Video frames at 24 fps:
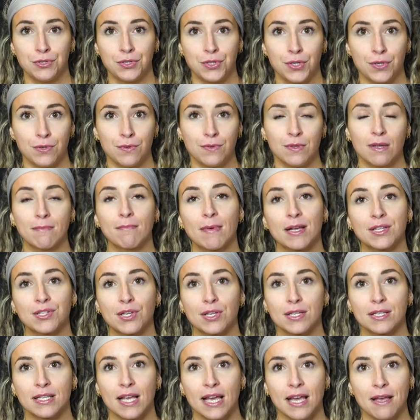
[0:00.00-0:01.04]
to the muscle
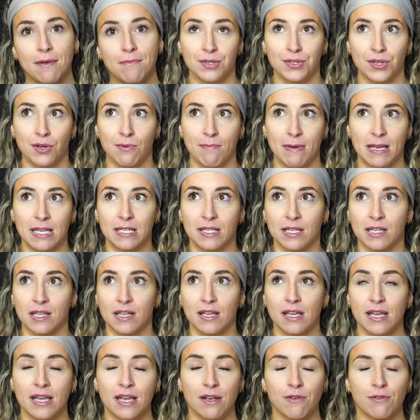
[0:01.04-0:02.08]
site. So
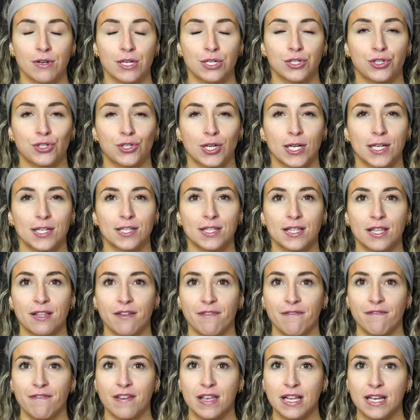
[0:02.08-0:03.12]
basically it restricts the
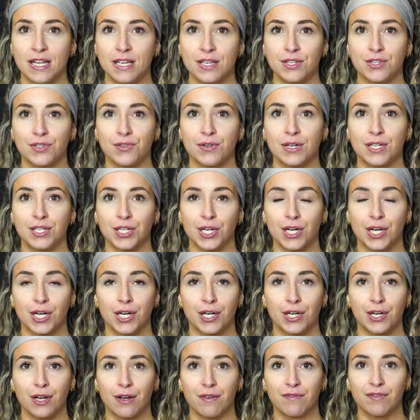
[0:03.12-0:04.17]
venous
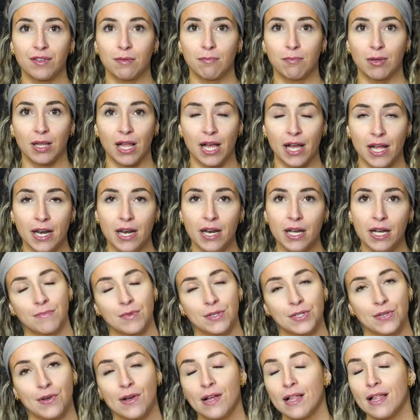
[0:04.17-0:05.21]
return of the blood.
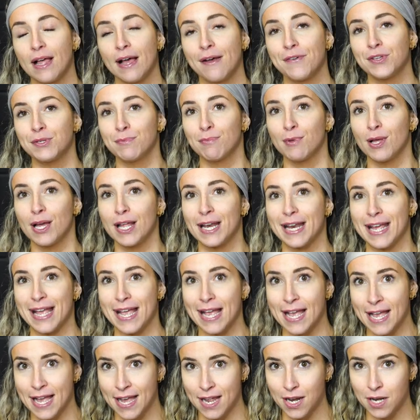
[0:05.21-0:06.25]
So it allows
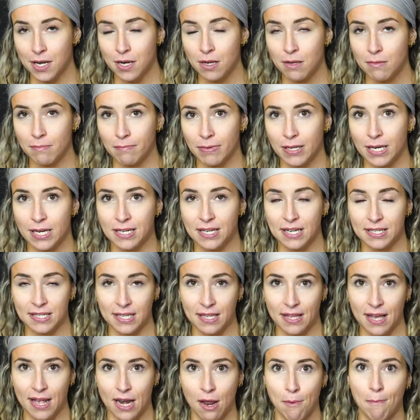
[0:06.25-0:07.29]
blood in, but it
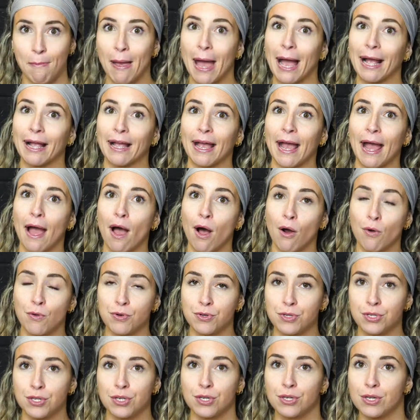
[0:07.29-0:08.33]
doesn't let it back
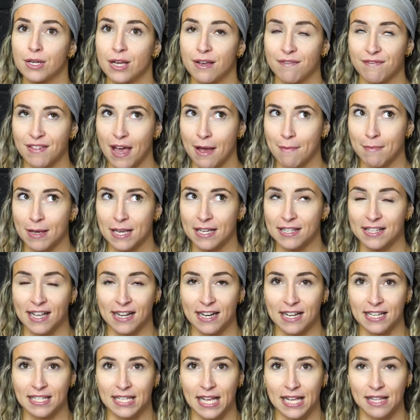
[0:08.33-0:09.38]
out, if that makes
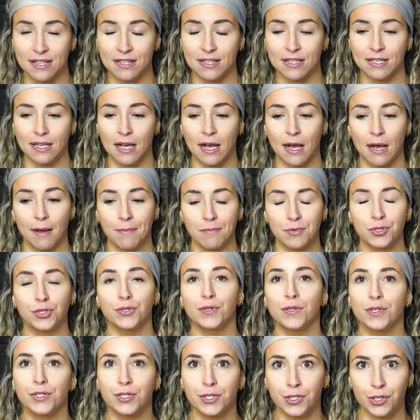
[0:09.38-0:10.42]
any sense,
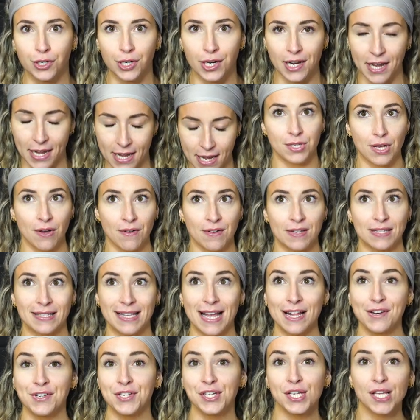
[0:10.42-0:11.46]
to a degree. So
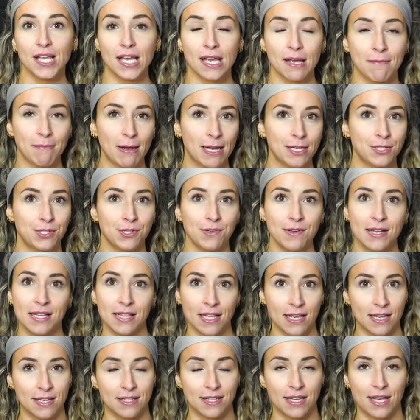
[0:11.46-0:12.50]
essentially by doing
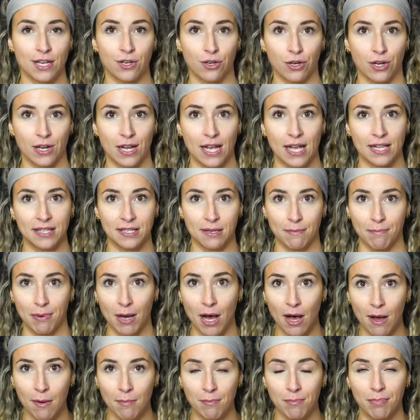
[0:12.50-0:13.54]
this, it creates a
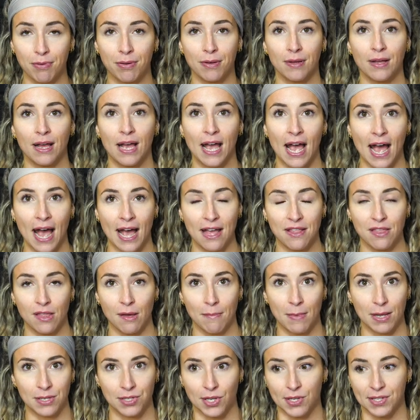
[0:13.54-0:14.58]
pump at the
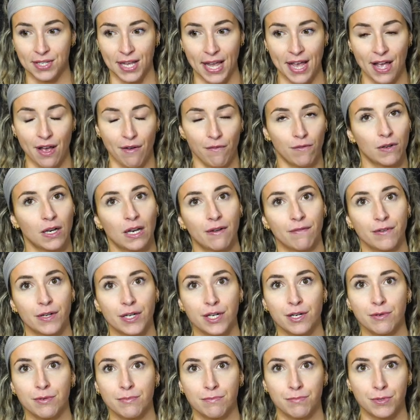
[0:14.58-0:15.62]
muscle site of whatever
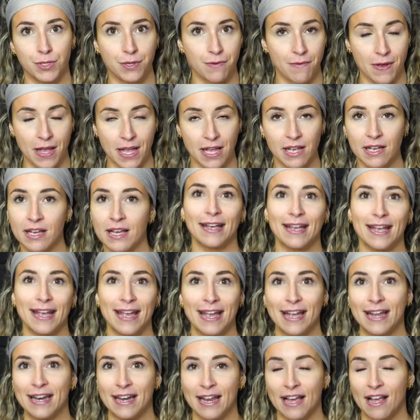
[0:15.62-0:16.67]
you're doing,
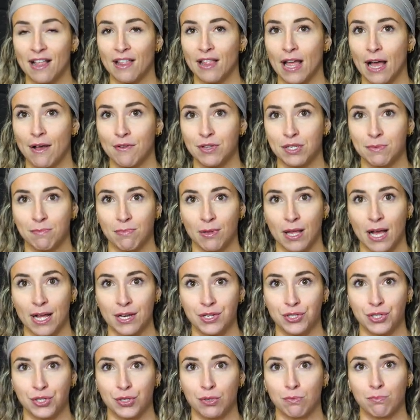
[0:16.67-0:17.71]
and it allows
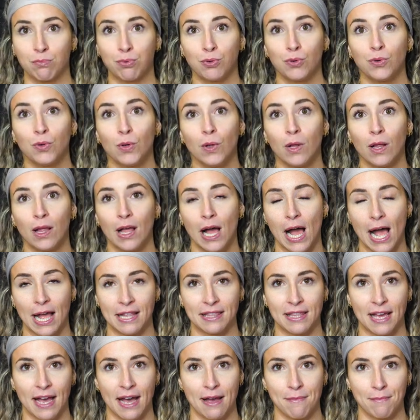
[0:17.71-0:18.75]
blood to pool
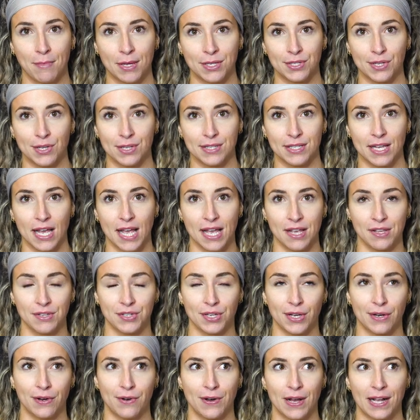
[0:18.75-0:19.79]
at that muscle site.
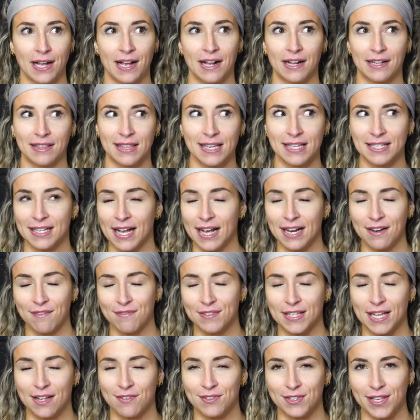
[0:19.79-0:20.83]
So this kind
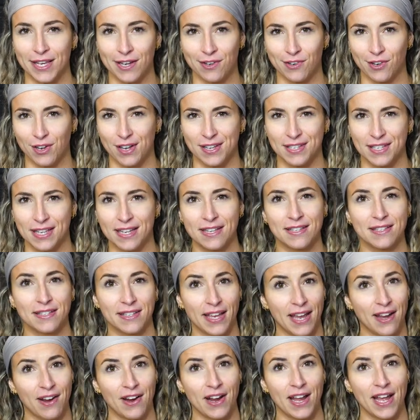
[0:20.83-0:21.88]
of sounds like crazy and
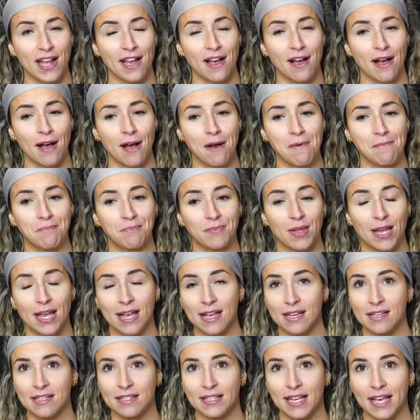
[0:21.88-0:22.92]
scary. It
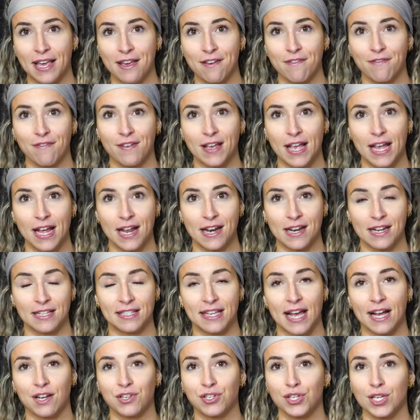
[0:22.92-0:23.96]
is safe, and
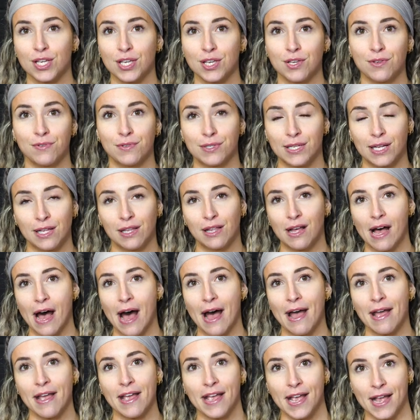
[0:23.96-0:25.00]
it's actually used a
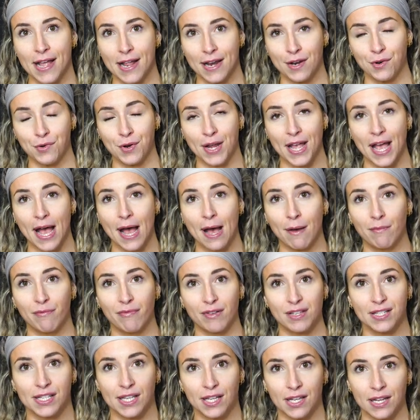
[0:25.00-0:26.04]
lot in
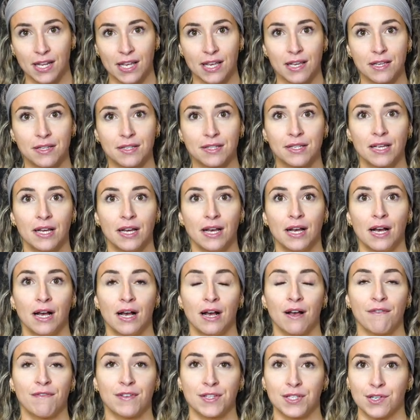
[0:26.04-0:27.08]
rehab facilities,
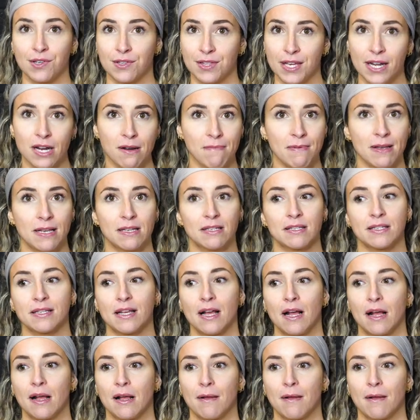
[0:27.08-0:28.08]
physical therapists,